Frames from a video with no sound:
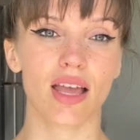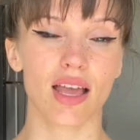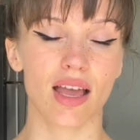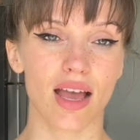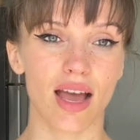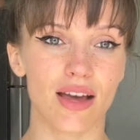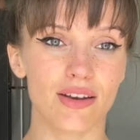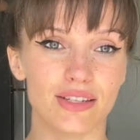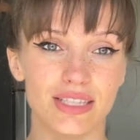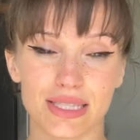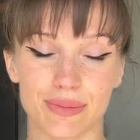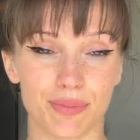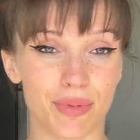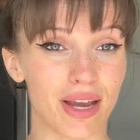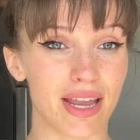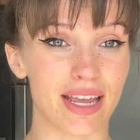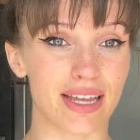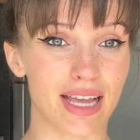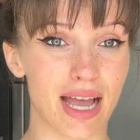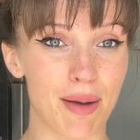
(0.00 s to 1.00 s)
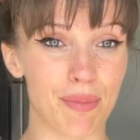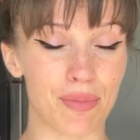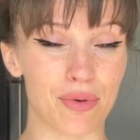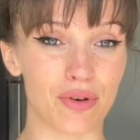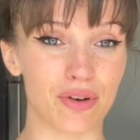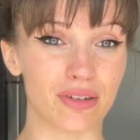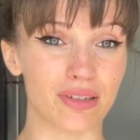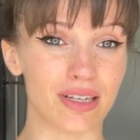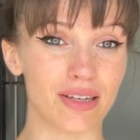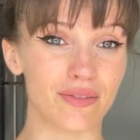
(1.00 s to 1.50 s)
I'll just spray a
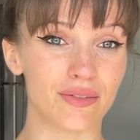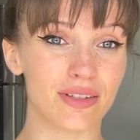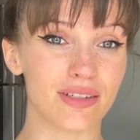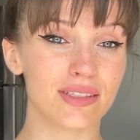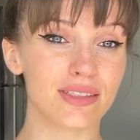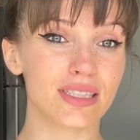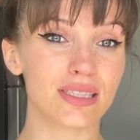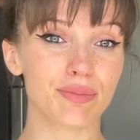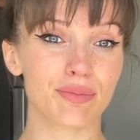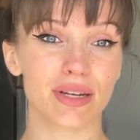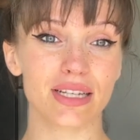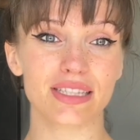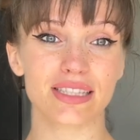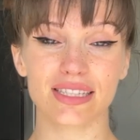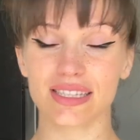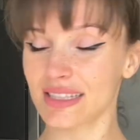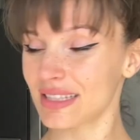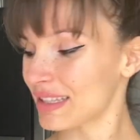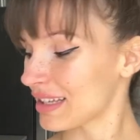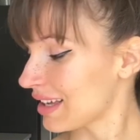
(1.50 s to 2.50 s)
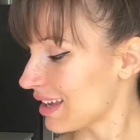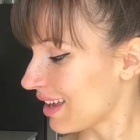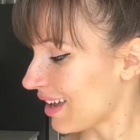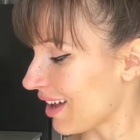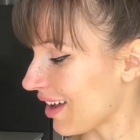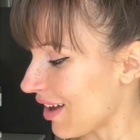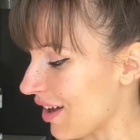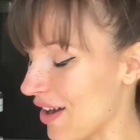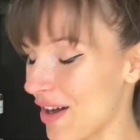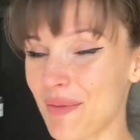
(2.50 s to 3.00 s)
couple of spritz
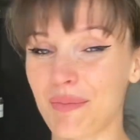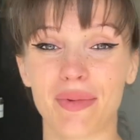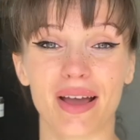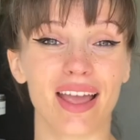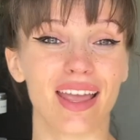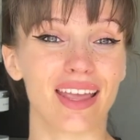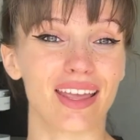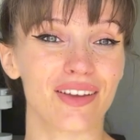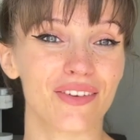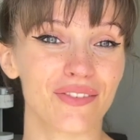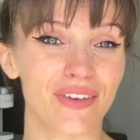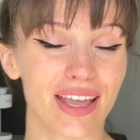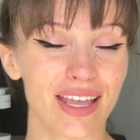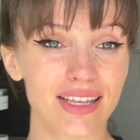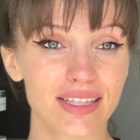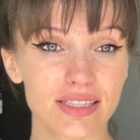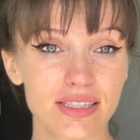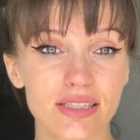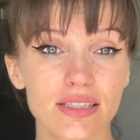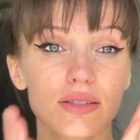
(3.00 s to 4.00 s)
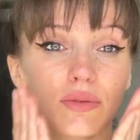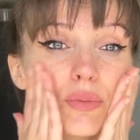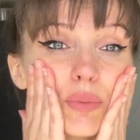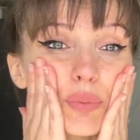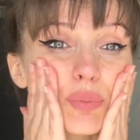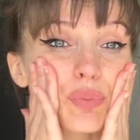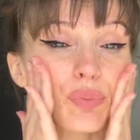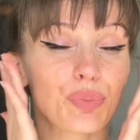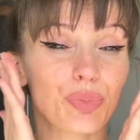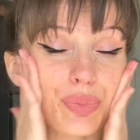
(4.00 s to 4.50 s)
on my face,
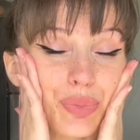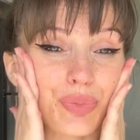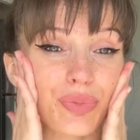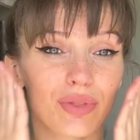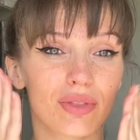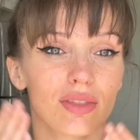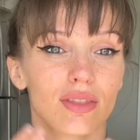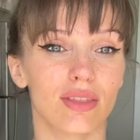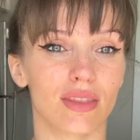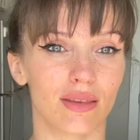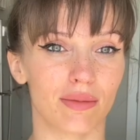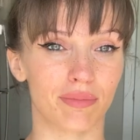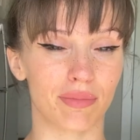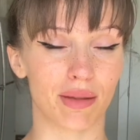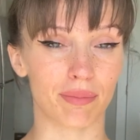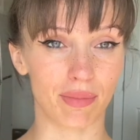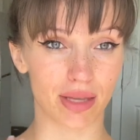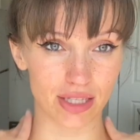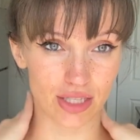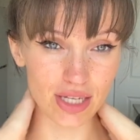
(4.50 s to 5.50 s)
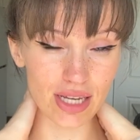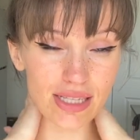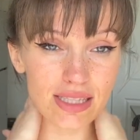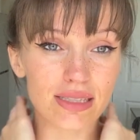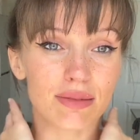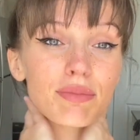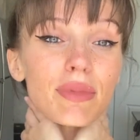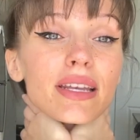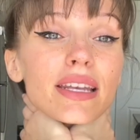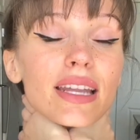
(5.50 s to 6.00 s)
my big chest
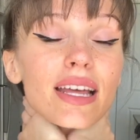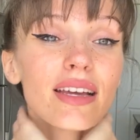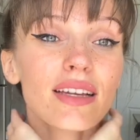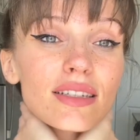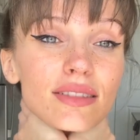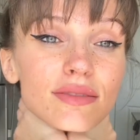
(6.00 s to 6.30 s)
and my neck.